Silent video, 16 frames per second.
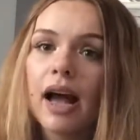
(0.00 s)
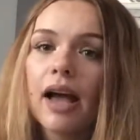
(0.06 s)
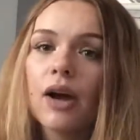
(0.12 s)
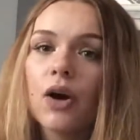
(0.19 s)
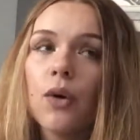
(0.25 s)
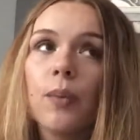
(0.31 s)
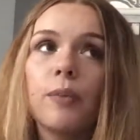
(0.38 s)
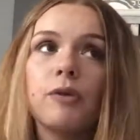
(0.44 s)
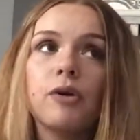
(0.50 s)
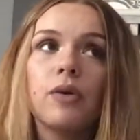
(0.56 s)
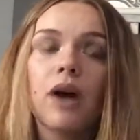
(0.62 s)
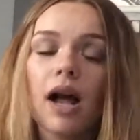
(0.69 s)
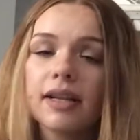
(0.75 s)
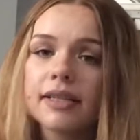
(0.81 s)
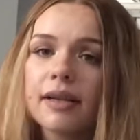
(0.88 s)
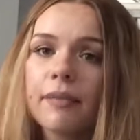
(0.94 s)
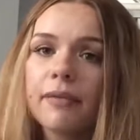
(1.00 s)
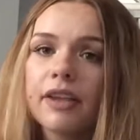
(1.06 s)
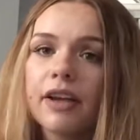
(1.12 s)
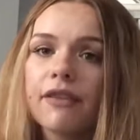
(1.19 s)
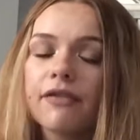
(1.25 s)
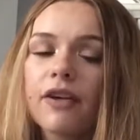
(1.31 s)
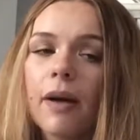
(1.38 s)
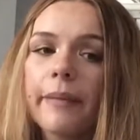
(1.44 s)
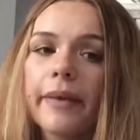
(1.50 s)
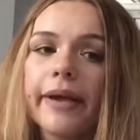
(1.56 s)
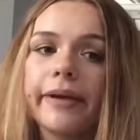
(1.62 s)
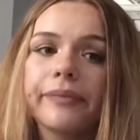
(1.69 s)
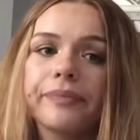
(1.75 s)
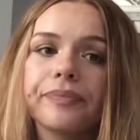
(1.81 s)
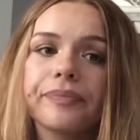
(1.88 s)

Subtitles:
I hope you got something from it.